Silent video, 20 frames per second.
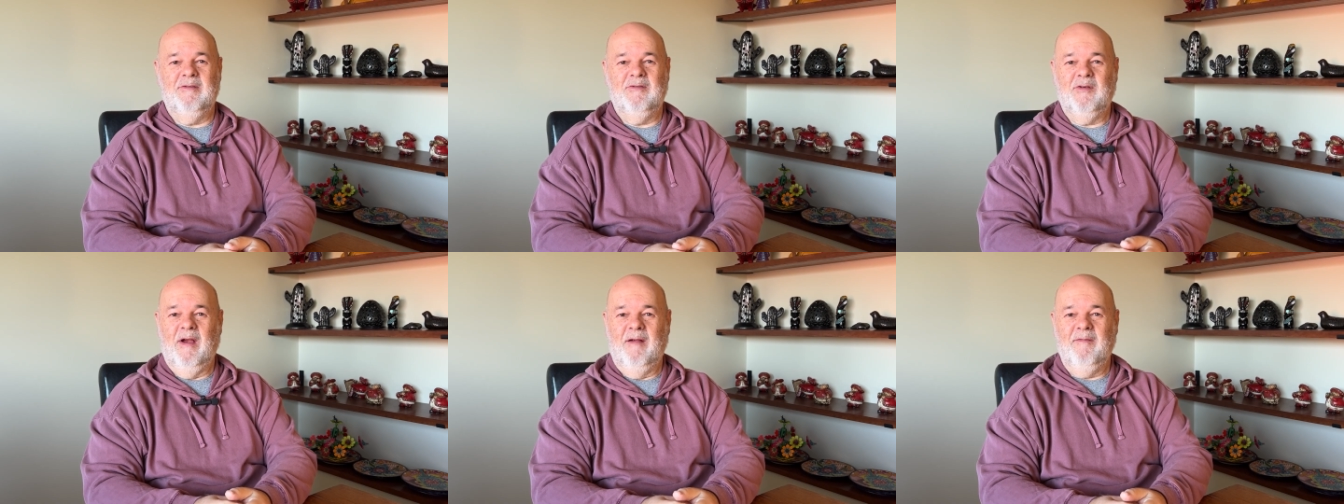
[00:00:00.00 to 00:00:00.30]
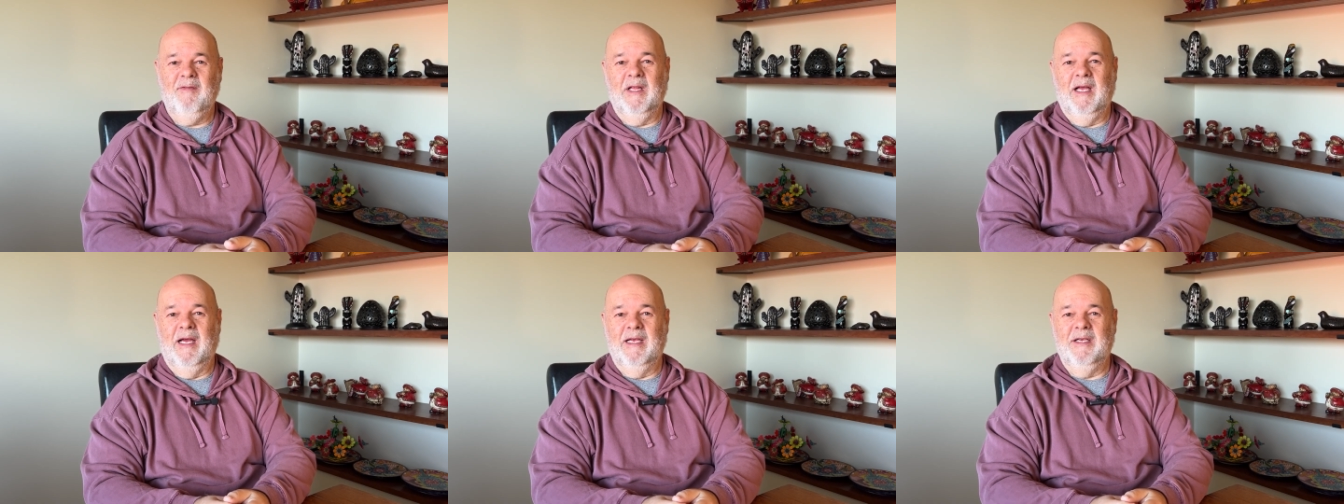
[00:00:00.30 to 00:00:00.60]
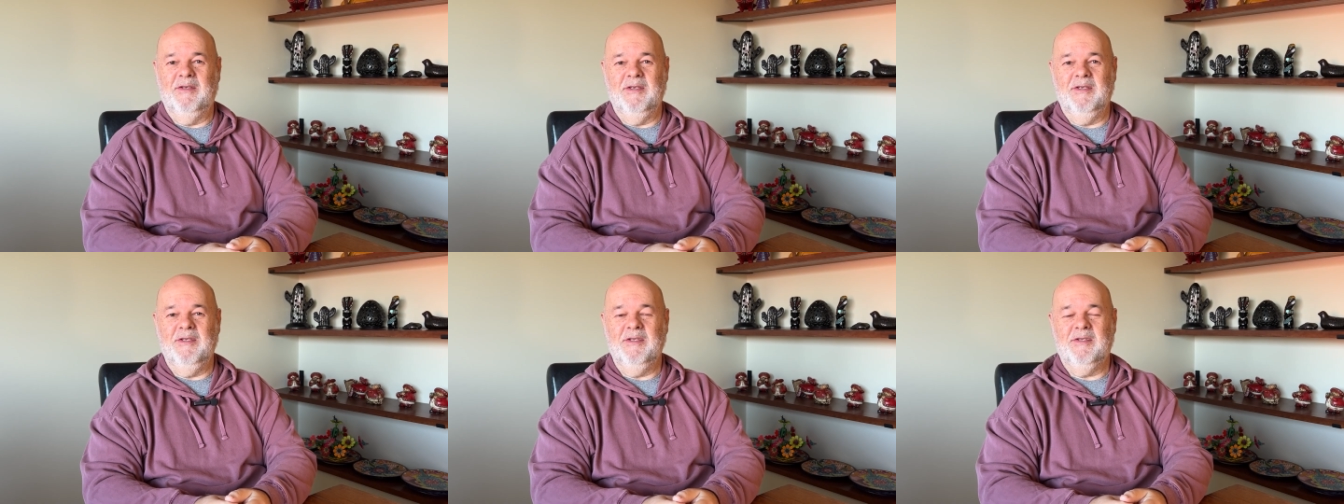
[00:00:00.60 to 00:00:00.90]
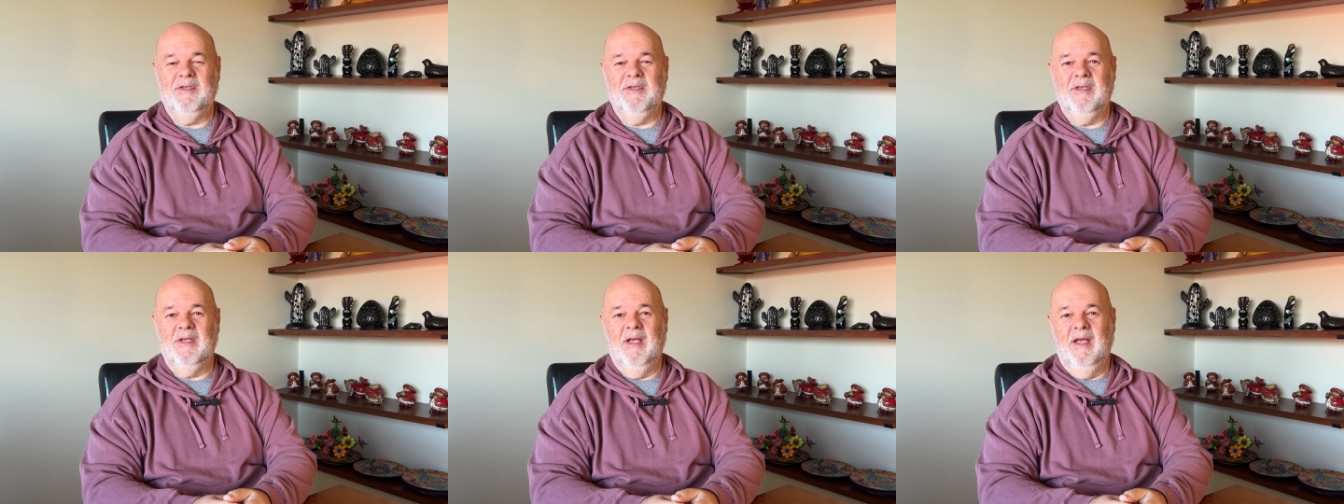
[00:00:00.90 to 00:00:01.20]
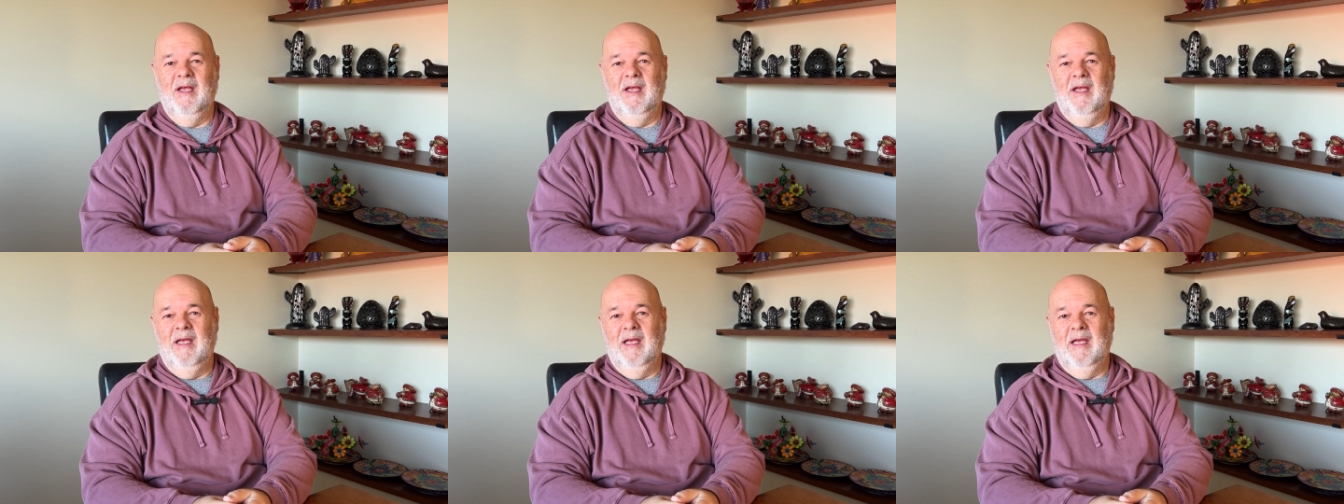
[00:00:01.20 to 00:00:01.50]
travel agents
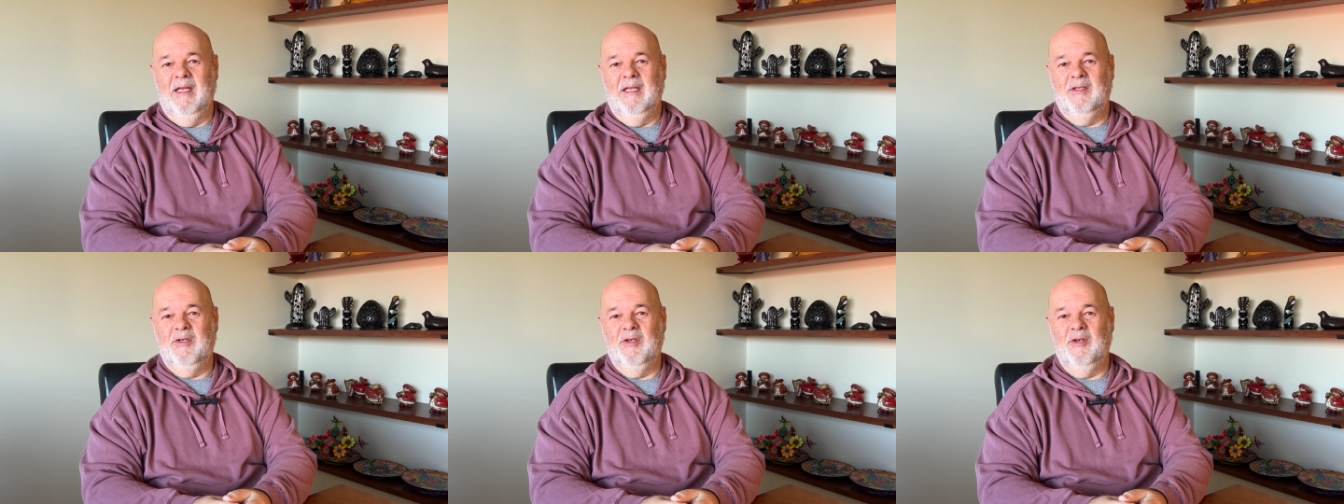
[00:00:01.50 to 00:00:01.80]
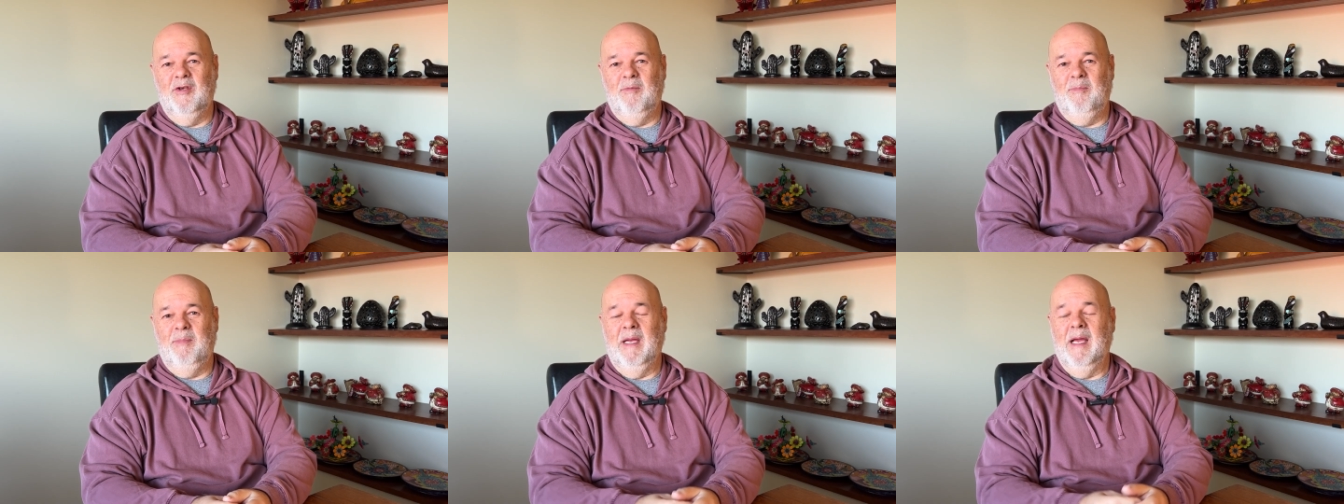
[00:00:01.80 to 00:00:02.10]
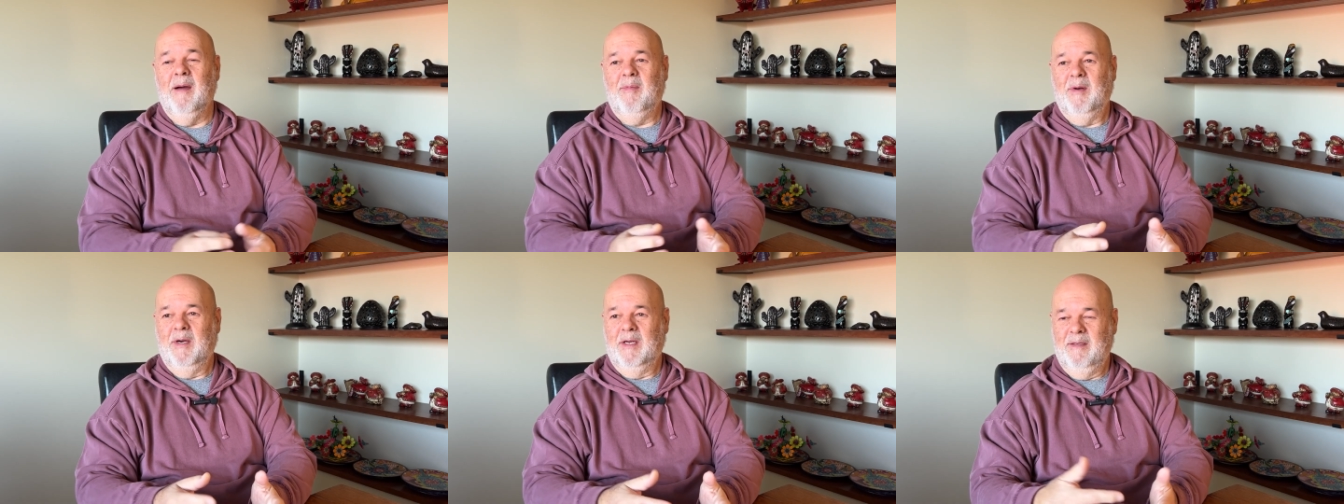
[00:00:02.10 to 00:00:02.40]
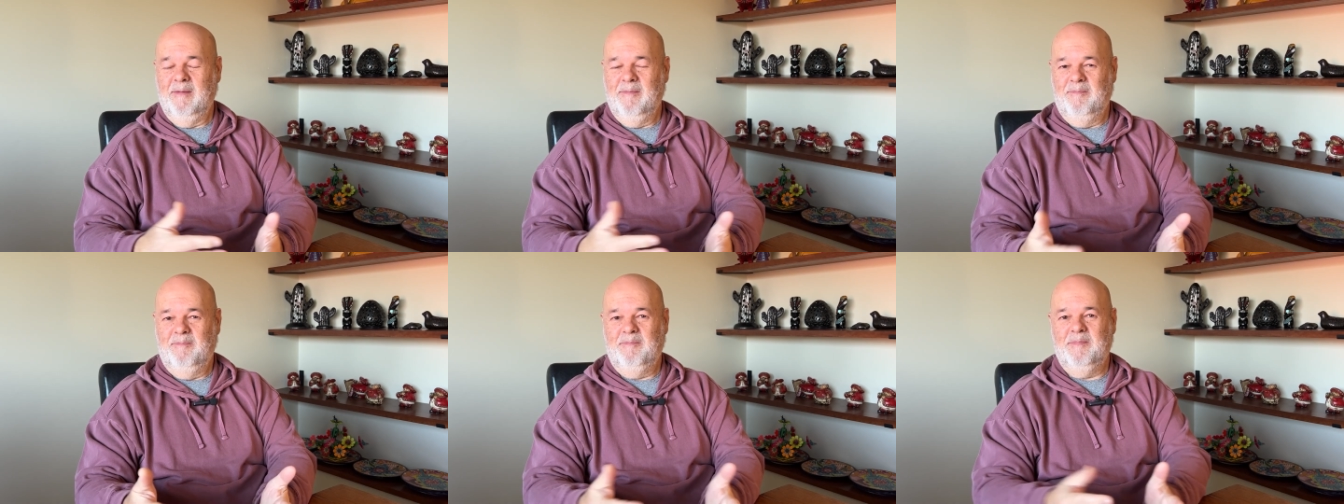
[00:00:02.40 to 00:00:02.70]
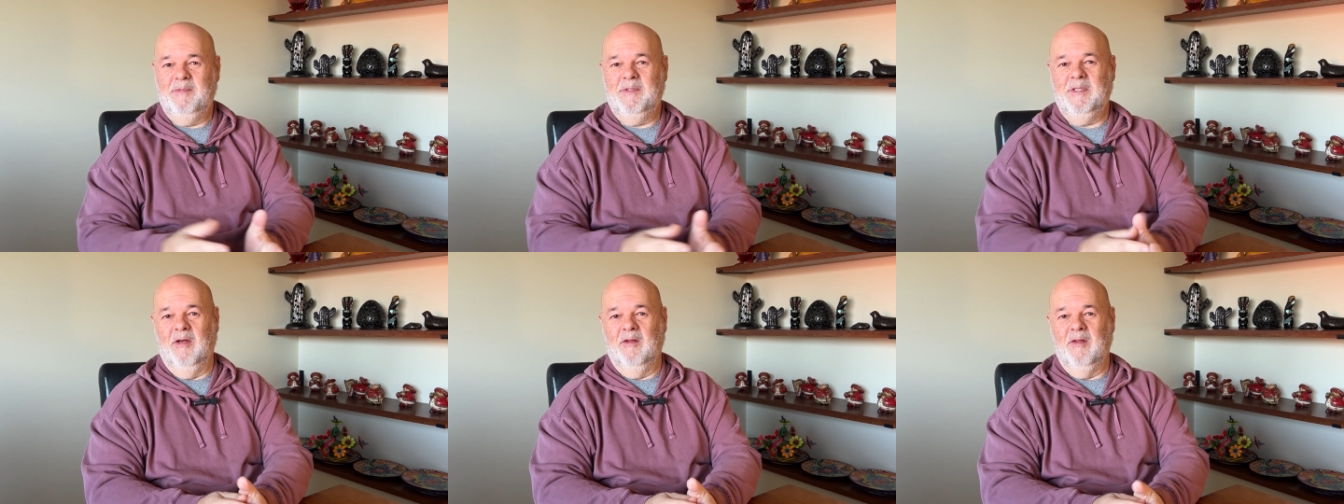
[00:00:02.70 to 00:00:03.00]
to be able to
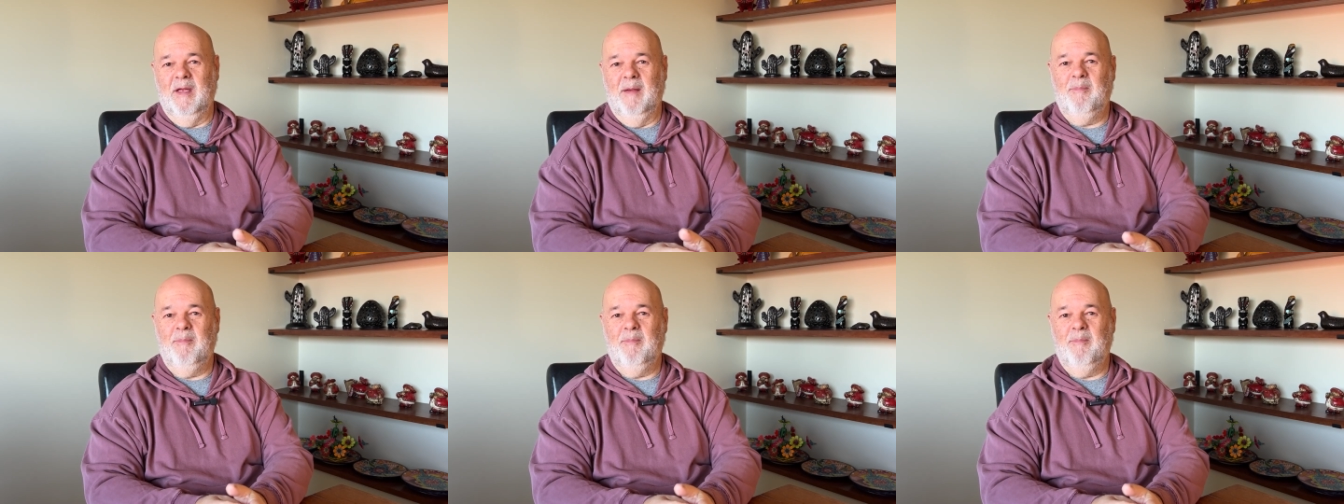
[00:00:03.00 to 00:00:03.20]
sell their